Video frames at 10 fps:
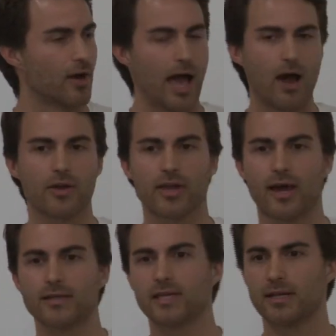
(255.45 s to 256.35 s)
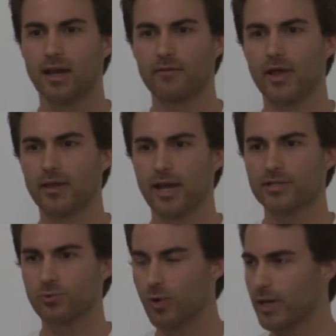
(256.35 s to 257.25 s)
How can I take nonviolent
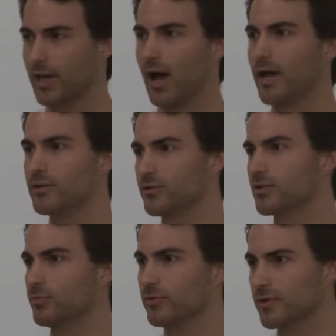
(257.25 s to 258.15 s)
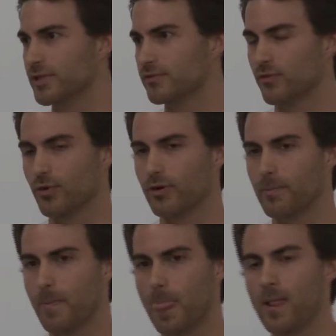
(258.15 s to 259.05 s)
action? What can I do to move things forward?
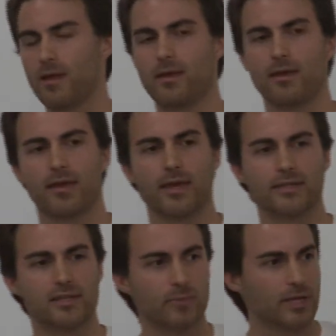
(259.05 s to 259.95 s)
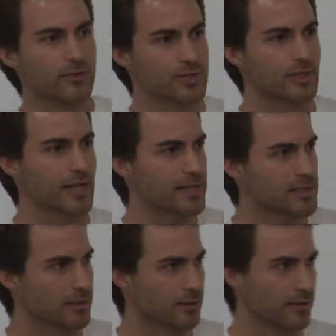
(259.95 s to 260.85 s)
And to me, there's a
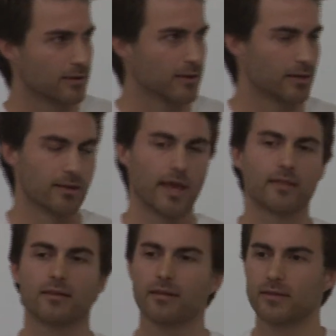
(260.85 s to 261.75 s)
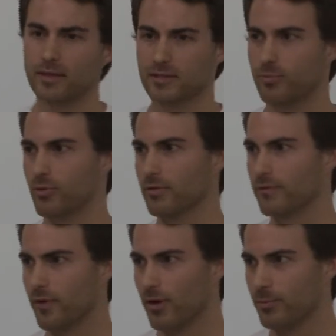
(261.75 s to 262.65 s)
lesson in that I think is important
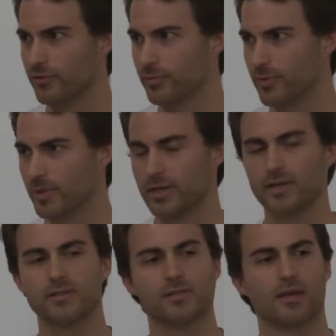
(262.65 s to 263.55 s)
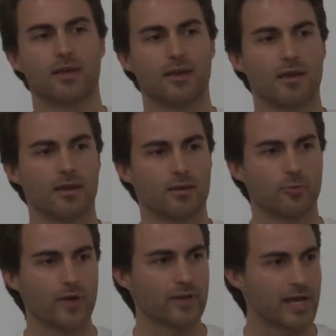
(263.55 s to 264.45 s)
for our movement, because
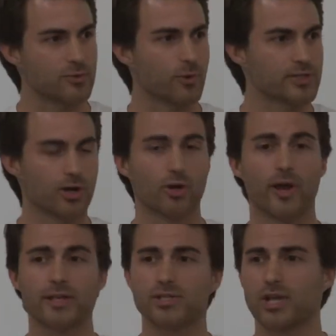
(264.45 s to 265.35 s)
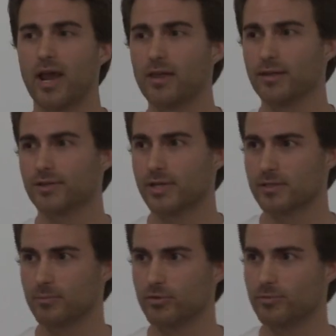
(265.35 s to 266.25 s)
we have to ask, what's our greatest challenge as
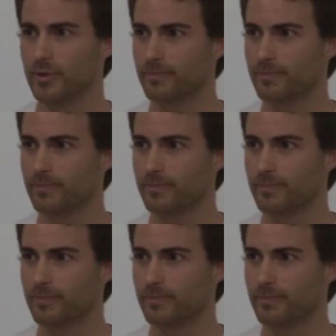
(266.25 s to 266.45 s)
a movement?